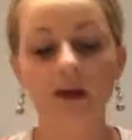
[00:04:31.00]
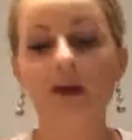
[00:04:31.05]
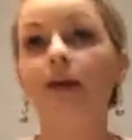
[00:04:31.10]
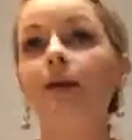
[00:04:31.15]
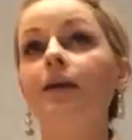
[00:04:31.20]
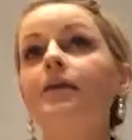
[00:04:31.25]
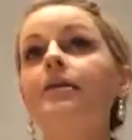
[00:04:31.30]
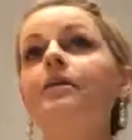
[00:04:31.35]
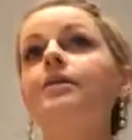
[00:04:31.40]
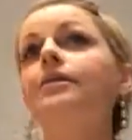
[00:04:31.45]

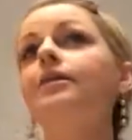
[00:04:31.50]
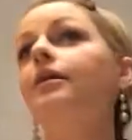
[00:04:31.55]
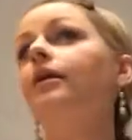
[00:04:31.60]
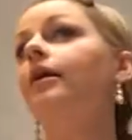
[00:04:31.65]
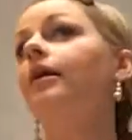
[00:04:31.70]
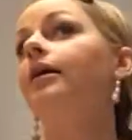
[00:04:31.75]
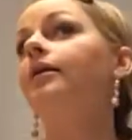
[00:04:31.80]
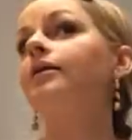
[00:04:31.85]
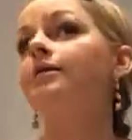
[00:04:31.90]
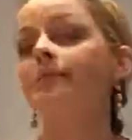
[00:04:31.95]
And it does
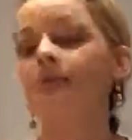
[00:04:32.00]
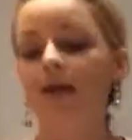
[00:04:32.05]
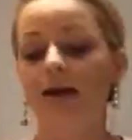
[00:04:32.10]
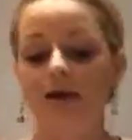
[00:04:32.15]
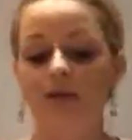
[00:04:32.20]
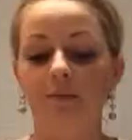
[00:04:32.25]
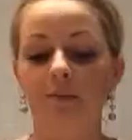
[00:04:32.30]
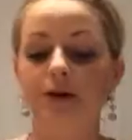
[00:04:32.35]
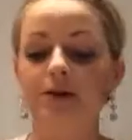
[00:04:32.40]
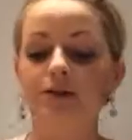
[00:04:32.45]
not
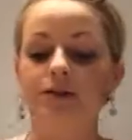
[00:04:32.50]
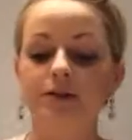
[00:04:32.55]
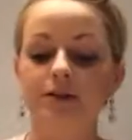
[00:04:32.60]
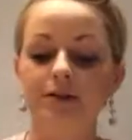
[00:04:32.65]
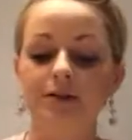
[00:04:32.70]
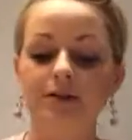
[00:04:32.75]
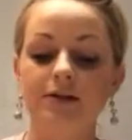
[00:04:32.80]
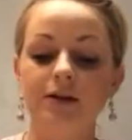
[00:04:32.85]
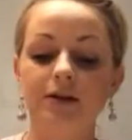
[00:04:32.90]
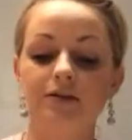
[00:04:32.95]
take much.
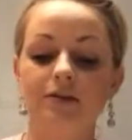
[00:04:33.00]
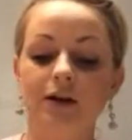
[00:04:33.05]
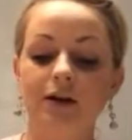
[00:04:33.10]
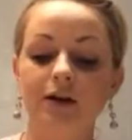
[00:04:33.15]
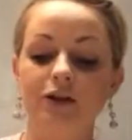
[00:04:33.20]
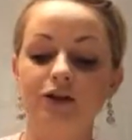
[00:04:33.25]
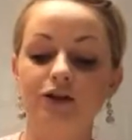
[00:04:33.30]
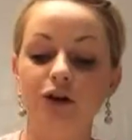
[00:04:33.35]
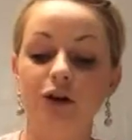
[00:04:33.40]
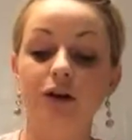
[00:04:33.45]
This is a
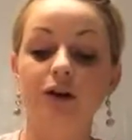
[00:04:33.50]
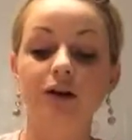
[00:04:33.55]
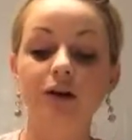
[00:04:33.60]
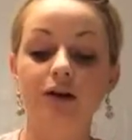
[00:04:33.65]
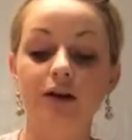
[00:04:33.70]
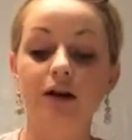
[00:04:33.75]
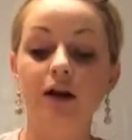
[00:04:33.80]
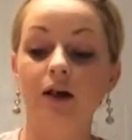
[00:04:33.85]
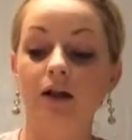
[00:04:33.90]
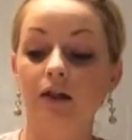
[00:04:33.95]
very
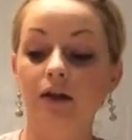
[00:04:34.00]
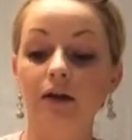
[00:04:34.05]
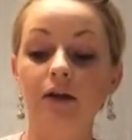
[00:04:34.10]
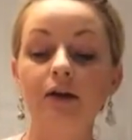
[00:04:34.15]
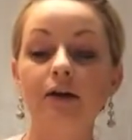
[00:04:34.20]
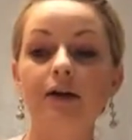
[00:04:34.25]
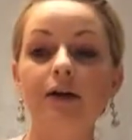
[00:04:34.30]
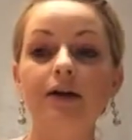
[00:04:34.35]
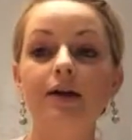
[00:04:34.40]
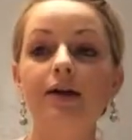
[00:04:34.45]
dark
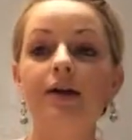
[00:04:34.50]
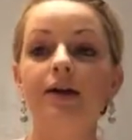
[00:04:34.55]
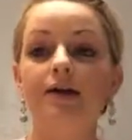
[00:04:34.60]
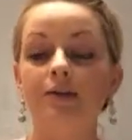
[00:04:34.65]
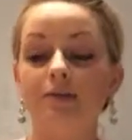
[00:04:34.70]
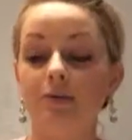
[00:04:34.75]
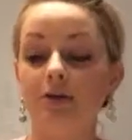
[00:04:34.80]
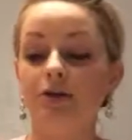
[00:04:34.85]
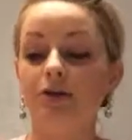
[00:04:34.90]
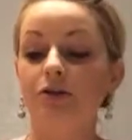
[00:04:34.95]
color,
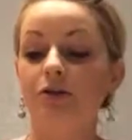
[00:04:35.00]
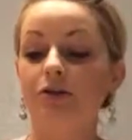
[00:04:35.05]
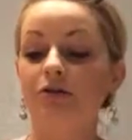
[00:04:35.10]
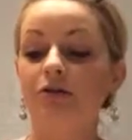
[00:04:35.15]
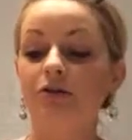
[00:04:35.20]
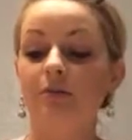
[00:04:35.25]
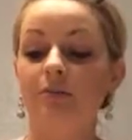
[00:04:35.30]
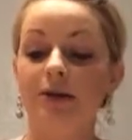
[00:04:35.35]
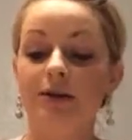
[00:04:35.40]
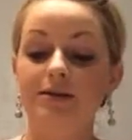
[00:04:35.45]
especially
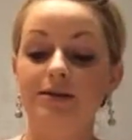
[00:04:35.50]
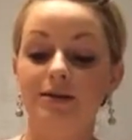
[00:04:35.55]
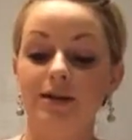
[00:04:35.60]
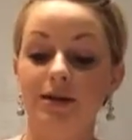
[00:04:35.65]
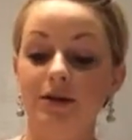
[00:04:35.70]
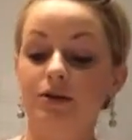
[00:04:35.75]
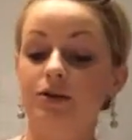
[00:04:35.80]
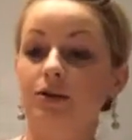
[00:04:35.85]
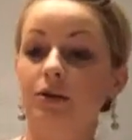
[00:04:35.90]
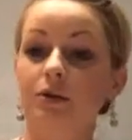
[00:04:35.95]
for my
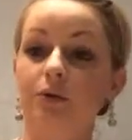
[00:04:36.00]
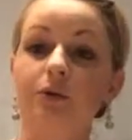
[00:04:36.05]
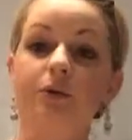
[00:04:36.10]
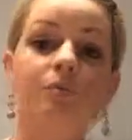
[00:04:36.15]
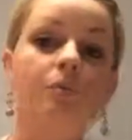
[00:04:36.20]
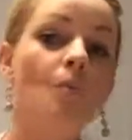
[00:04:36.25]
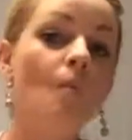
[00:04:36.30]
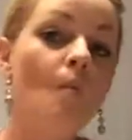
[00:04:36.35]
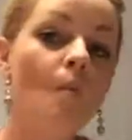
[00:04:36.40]
skin tone.